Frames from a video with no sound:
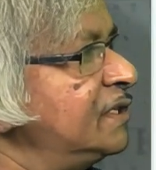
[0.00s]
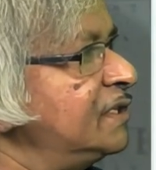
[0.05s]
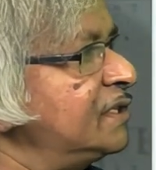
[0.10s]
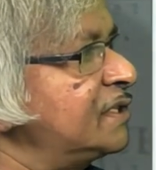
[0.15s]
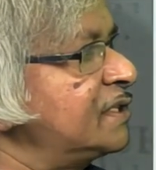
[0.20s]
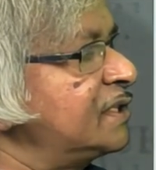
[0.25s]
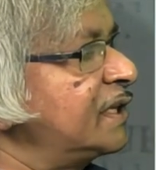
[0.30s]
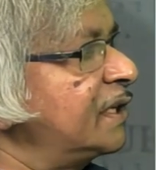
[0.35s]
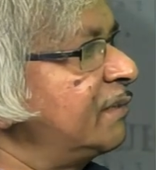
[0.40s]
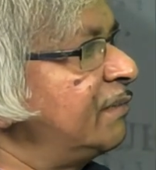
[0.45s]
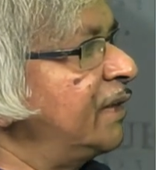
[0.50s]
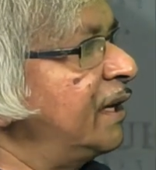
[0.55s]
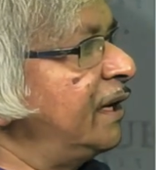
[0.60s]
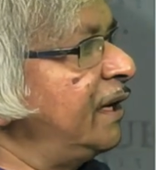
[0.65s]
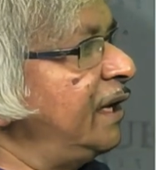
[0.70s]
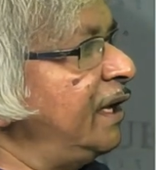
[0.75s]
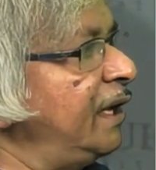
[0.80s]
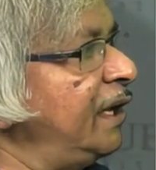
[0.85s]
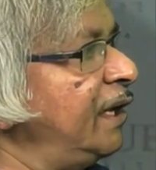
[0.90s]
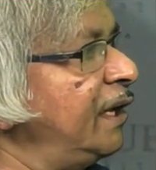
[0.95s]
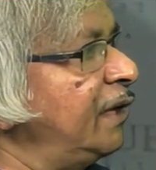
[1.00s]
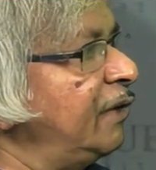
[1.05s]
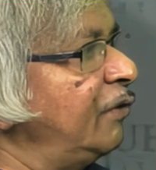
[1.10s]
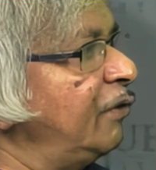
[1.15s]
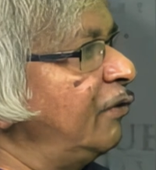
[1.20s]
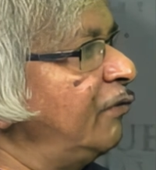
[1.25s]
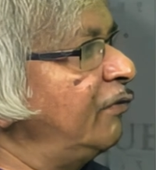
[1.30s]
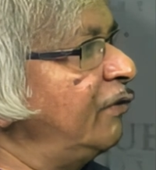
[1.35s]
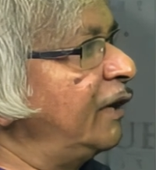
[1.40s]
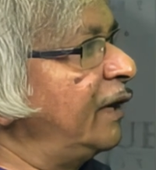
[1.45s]
sigma A
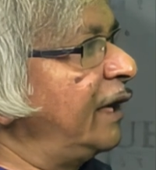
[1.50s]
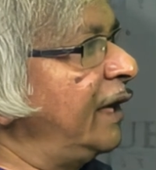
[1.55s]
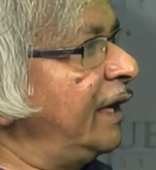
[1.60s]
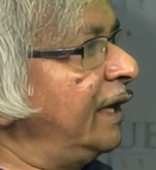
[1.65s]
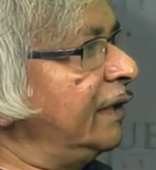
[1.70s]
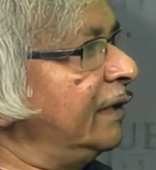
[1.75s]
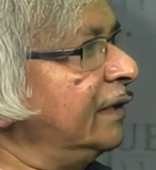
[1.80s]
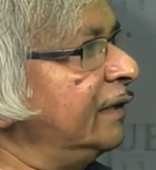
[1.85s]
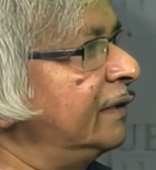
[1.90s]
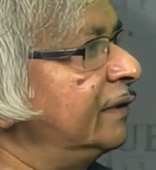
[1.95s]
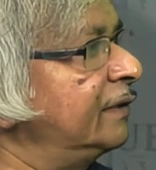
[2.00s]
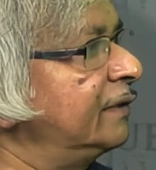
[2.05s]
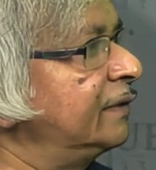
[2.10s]
over L.